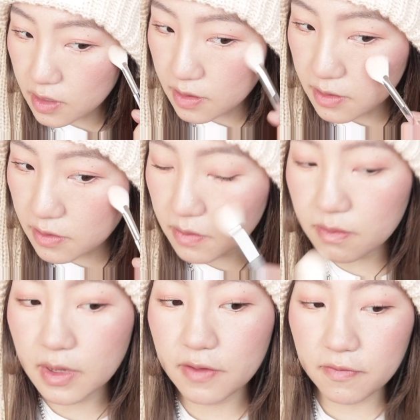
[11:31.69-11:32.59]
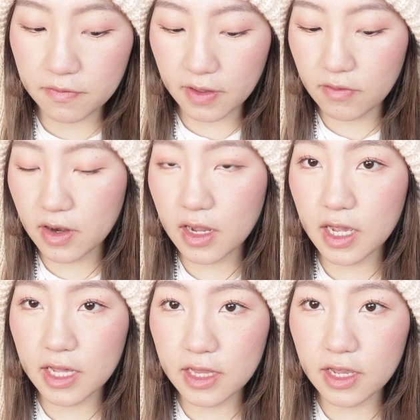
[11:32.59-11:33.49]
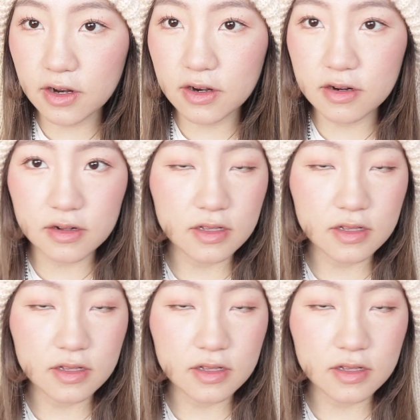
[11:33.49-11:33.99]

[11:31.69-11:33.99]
Probably my favorite highlighter